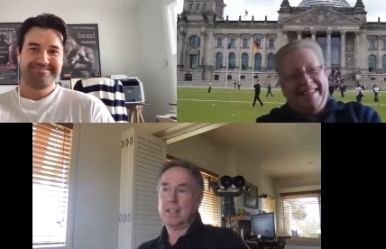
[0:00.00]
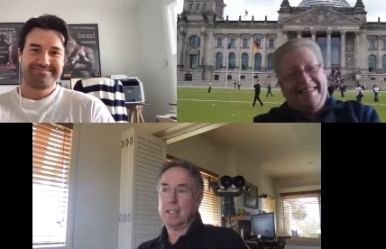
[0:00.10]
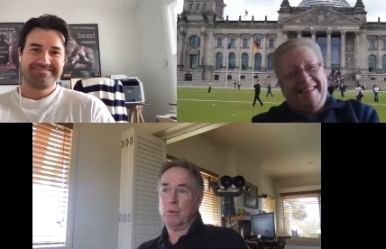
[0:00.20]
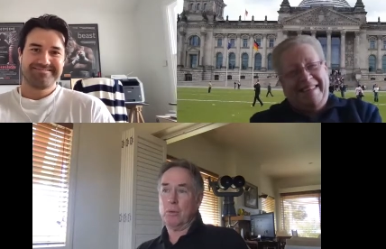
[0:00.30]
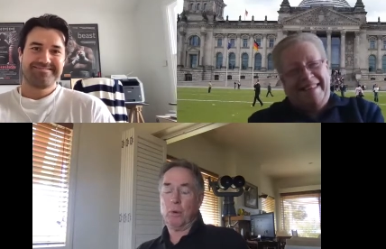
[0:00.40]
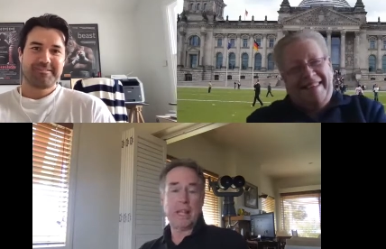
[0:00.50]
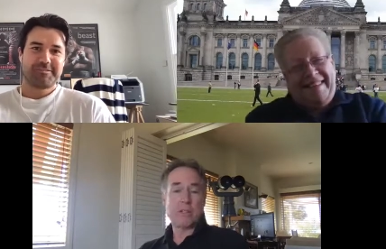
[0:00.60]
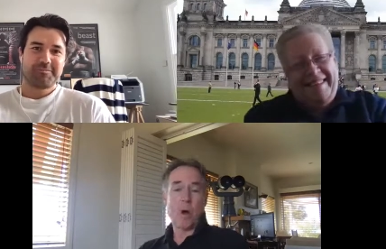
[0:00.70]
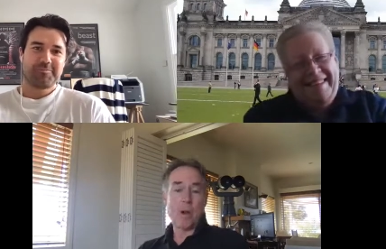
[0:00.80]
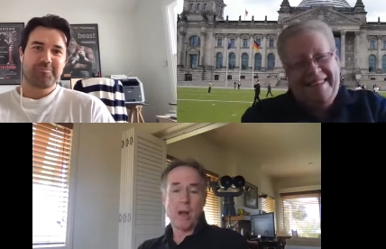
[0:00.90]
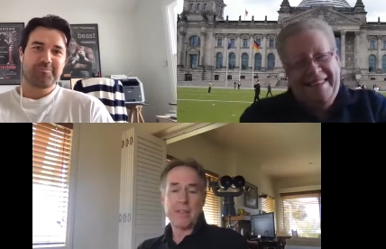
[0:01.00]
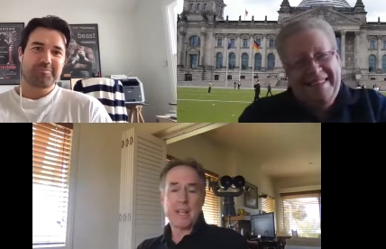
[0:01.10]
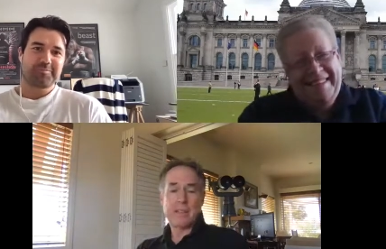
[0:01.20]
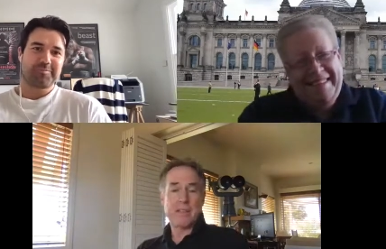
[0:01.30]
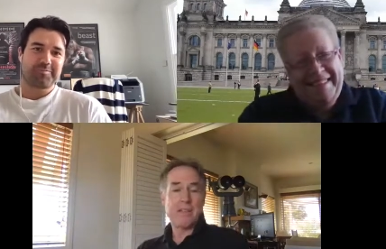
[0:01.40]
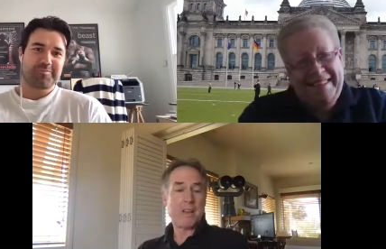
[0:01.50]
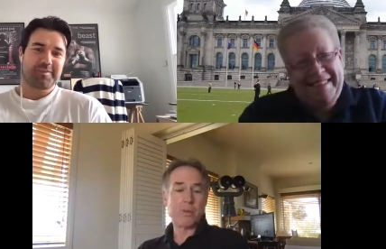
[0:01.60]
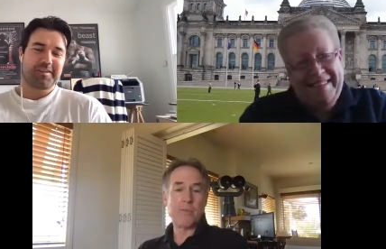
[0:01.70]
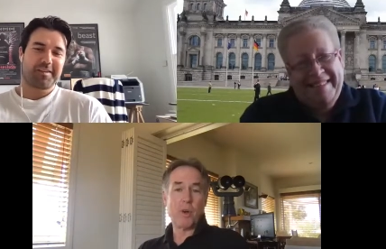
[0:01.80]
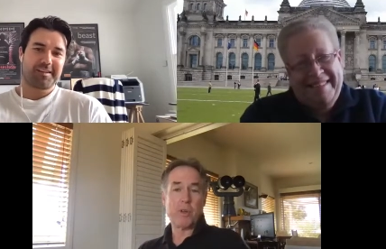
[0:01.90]
Speaker 1: Well, that's quite right. That's the nature of
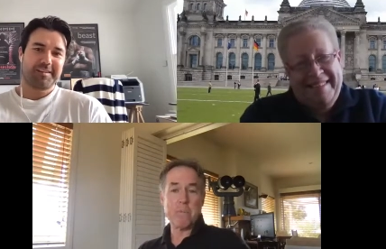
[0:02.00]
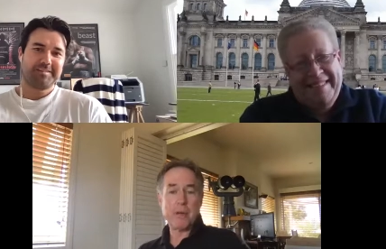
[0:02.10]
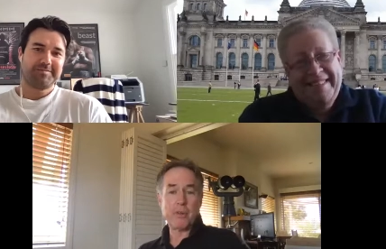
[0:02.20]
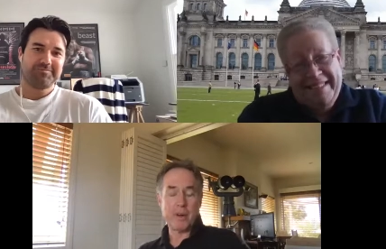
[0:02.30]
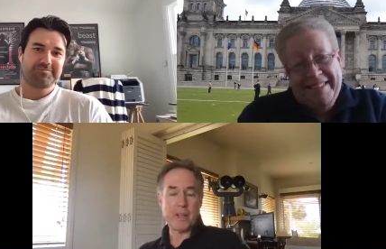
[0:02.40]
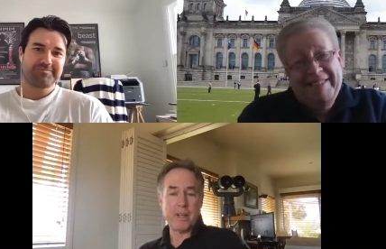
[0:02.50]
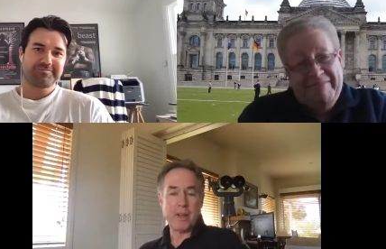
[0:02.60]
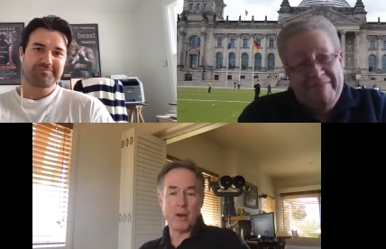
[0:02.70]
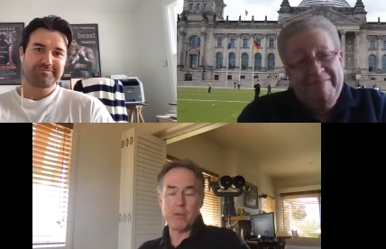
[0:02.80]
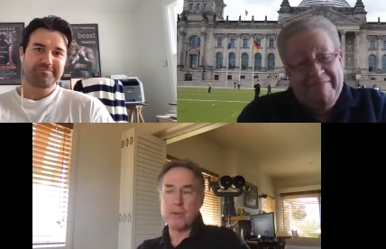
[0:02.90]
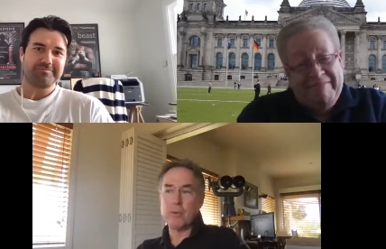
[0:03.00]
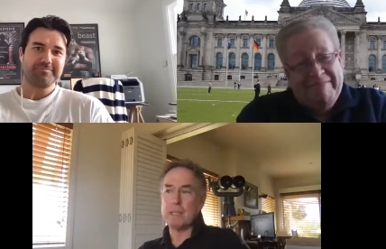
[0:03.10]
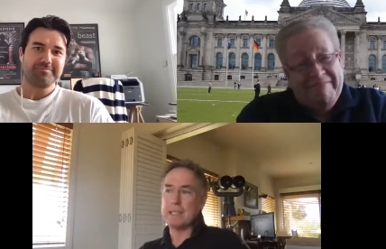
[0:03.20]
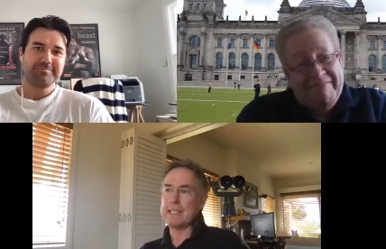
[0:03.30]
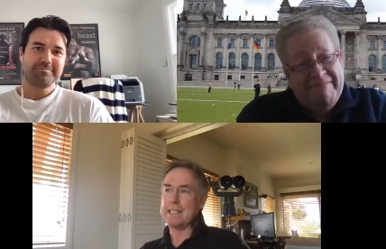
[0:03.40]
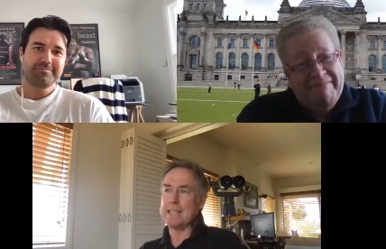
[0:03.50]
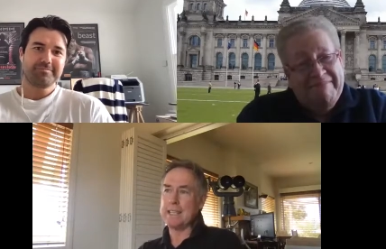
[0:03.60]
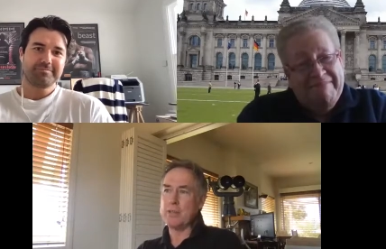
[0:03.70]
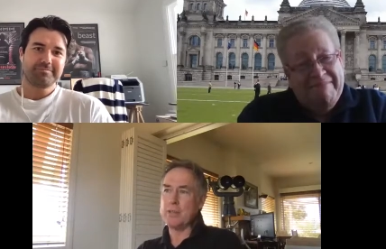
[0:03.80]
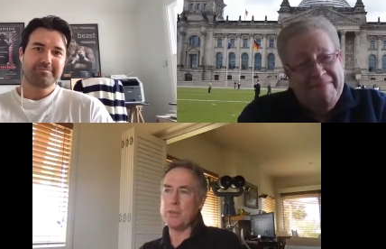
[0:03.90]
documentary. You know, you uh,
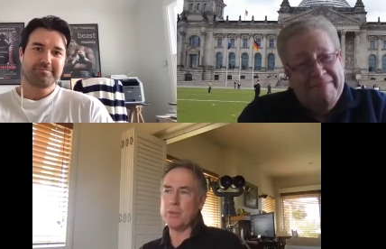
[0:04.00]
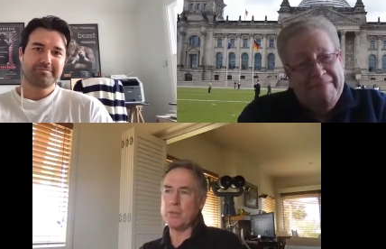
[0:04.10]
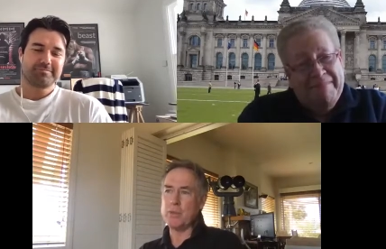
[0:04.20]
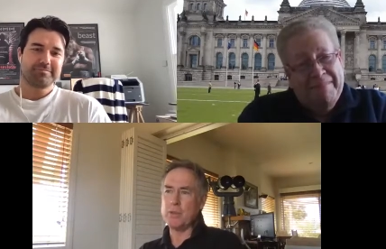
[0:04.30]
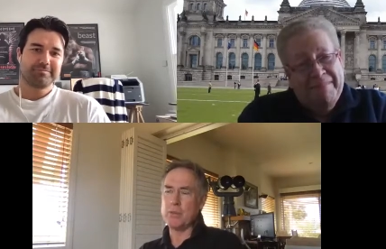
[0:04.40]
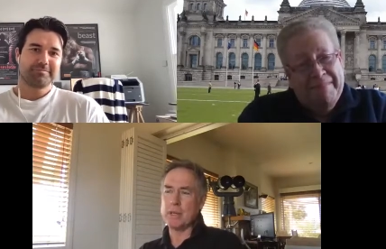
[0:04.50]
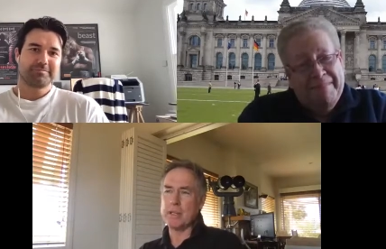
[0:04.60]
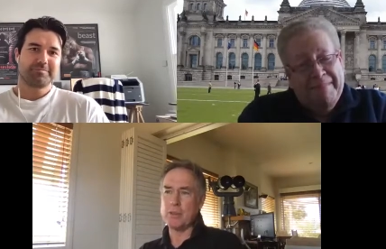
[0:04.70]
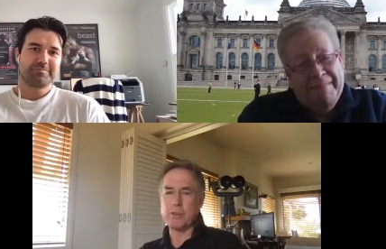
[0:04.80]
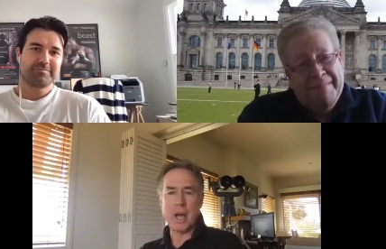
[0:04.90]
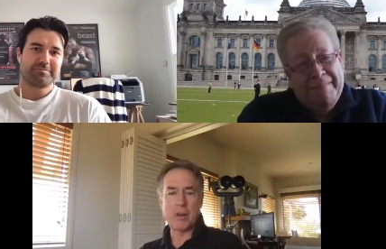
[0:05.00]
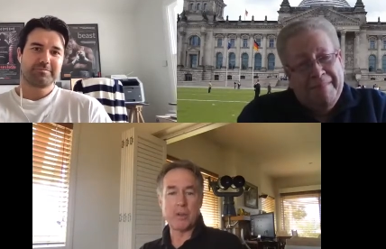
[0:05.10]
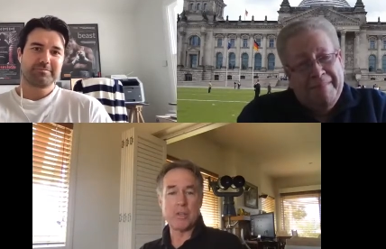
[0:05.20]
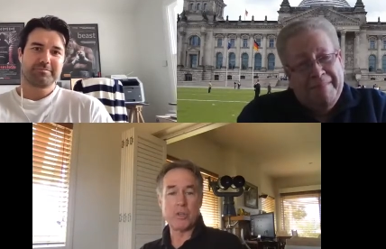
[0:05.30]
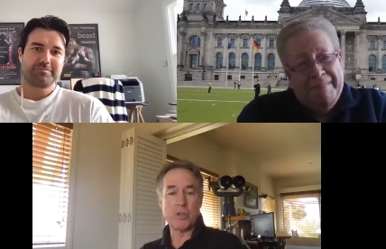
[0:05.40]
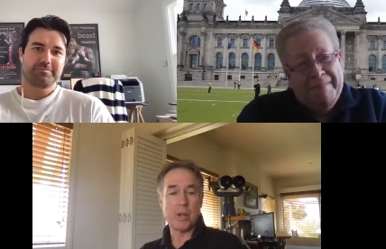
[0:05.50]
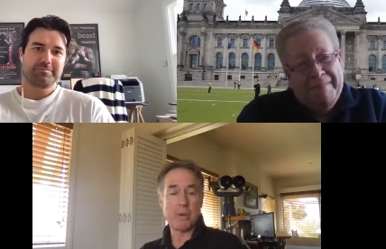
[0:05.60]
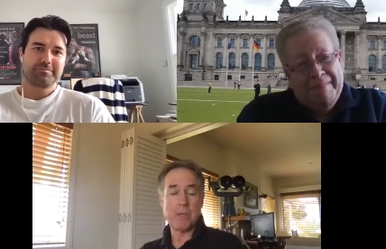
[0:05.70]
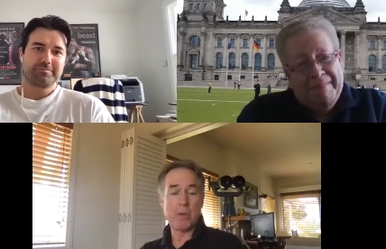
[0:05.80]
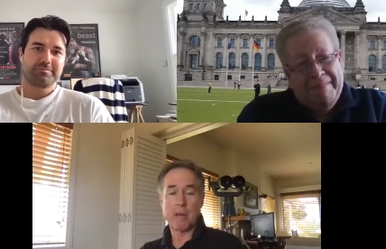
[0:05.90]
you you uh, you start on this journey,
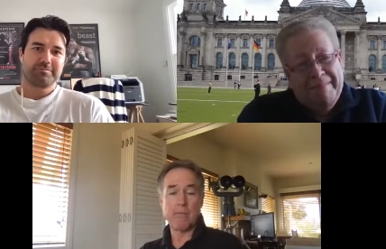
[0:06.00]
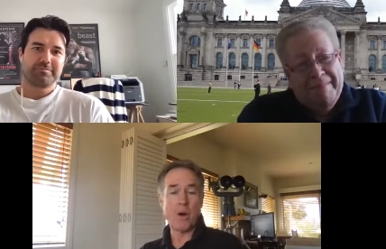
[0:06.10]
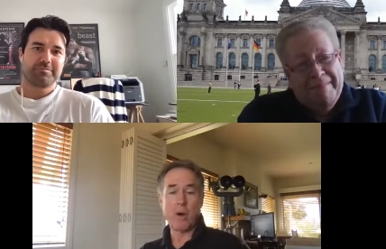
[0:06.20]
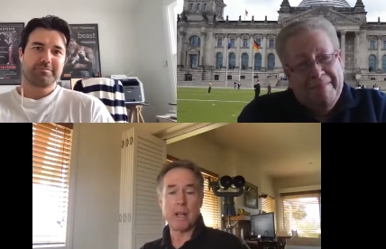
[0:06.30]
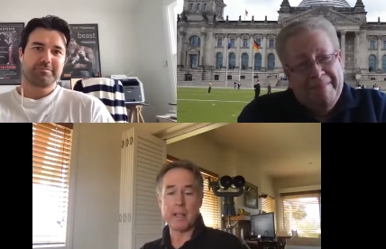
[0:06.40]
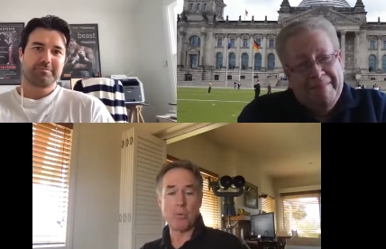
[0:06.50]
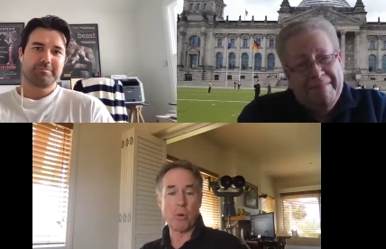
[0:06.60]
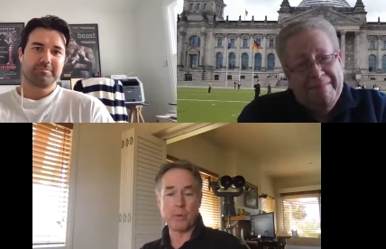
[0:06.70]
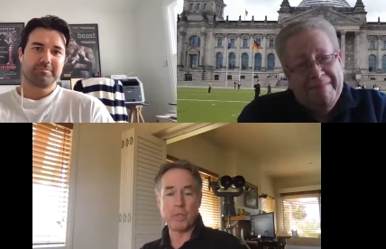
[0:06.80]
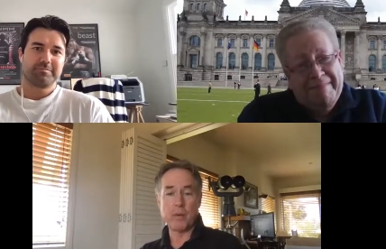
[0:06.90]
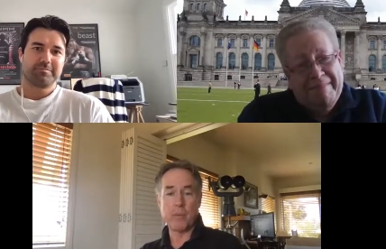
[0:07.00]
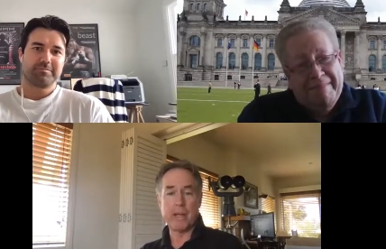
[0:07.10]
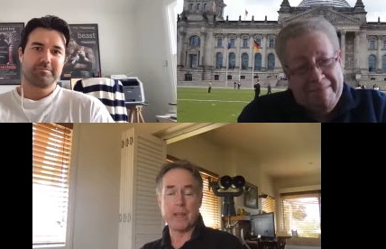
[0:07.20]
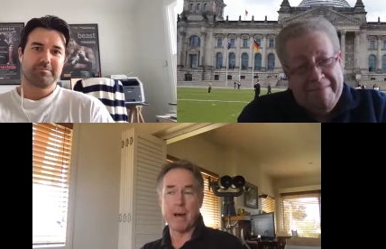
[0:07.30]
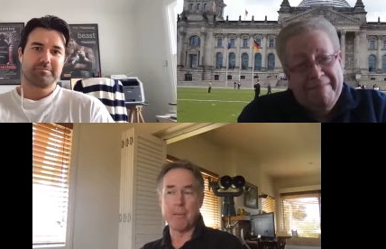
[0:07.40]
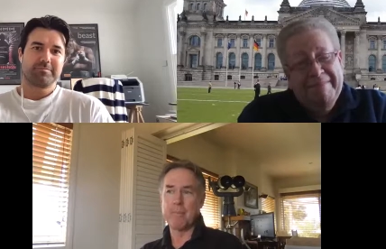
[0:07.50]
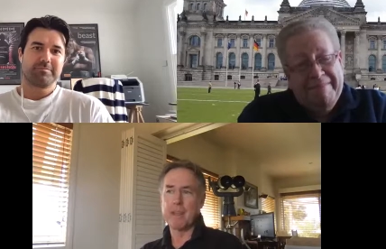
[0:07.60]
but you have no idea where it's going to end up.